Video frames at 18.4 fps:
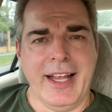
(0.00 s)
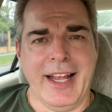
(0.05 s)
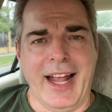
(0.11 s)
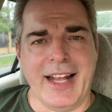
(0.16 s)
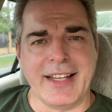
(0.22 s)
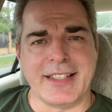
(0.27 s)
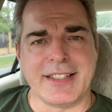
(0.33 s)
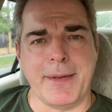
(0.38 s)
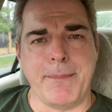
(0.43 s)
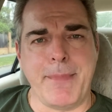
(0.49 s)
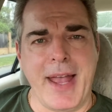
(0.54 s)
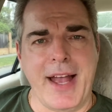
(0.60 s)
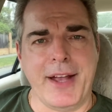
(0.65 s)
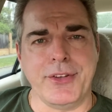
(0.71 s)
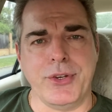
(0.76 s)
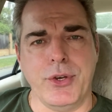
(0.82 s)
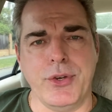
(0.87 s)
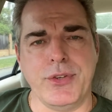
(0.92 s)
It's
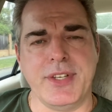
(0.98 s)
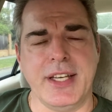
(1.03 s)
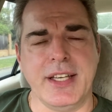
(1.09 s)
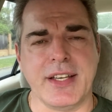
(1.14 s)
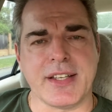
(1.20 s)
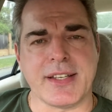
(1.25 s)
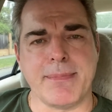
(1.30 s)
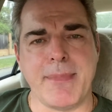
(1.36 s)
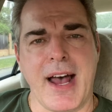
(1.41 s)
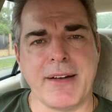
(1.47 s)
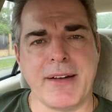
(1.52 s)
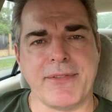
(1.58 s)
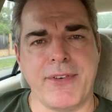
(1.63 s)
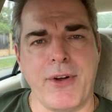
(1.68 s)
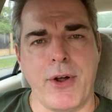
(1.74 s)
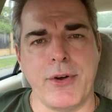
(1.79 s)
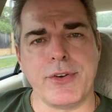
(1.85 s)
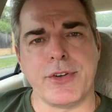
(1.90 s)
about using your
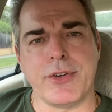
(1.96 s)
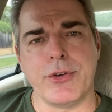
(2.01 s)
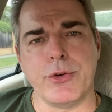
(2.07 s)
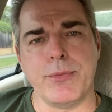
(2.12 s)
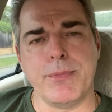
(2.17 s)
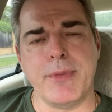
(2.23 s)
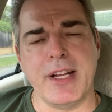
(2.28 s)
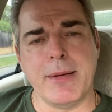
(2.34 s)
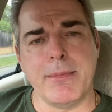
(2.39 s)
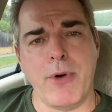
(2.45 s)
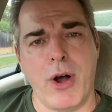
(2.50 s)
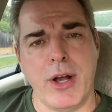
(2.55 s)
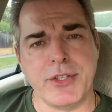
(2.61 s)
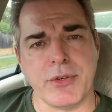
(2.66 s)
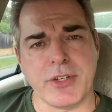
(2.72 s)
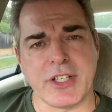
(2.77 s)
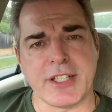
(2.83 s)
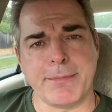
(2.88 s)
smartphone to
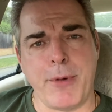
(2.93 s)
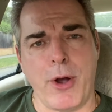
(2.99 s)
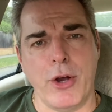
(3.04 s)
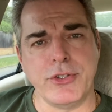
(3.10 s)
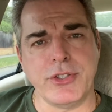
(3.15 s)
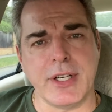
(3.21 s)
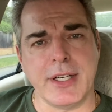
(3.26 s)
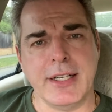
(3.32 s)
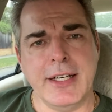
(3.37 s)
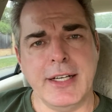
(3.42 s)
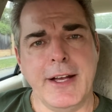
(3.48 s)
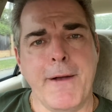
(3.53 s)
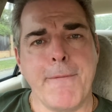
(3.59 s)
minimize your exposure,